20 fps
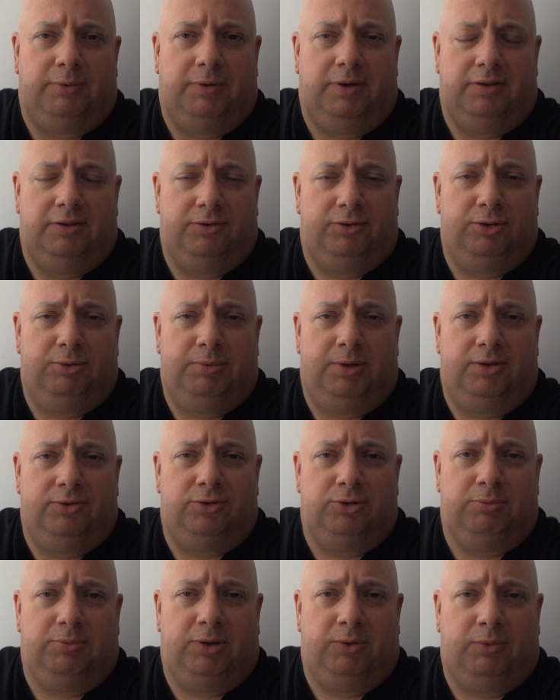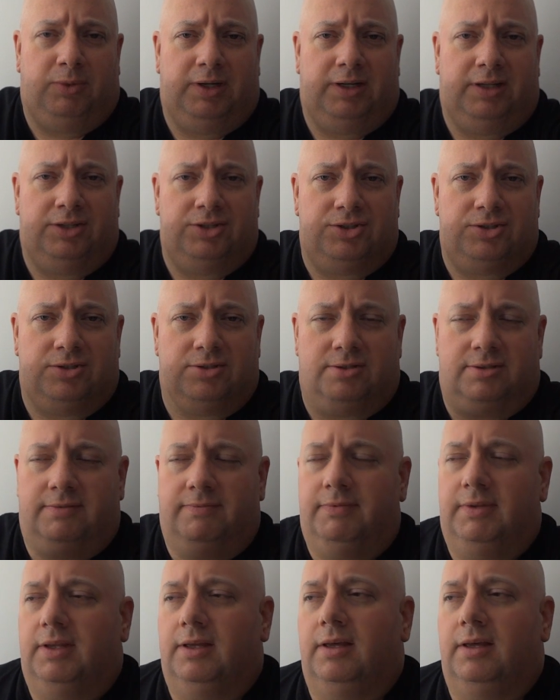the way, the 2 by 2 by 1 inches,